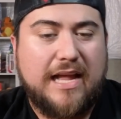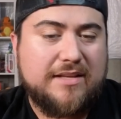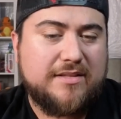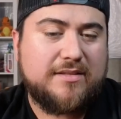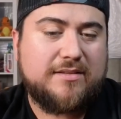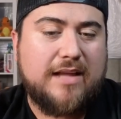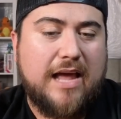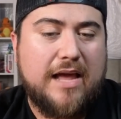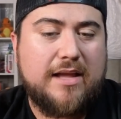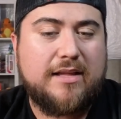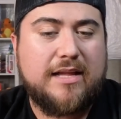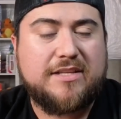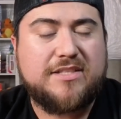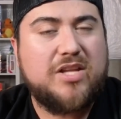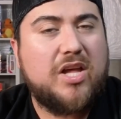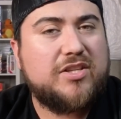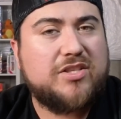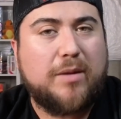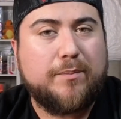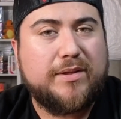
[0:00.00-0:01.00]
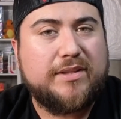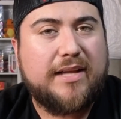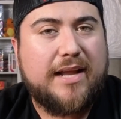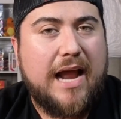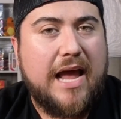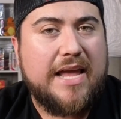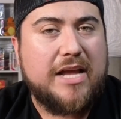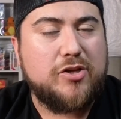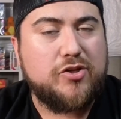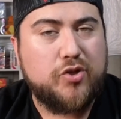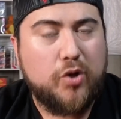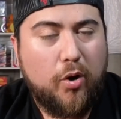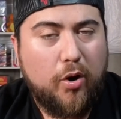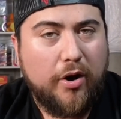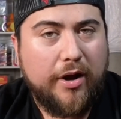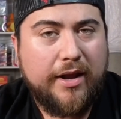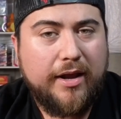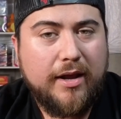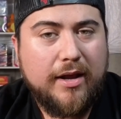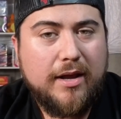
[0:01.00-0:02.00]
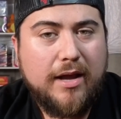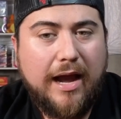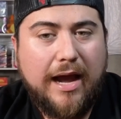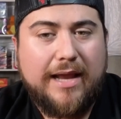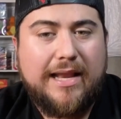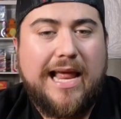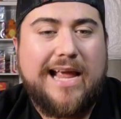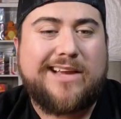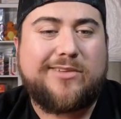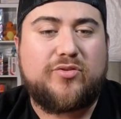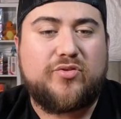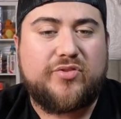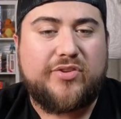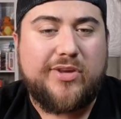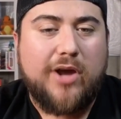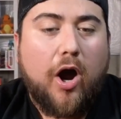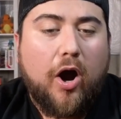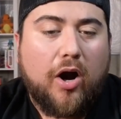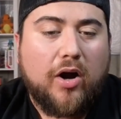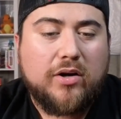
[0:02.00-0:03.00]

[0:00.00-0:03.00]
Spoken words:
not something that I enjoy. I like to see art. I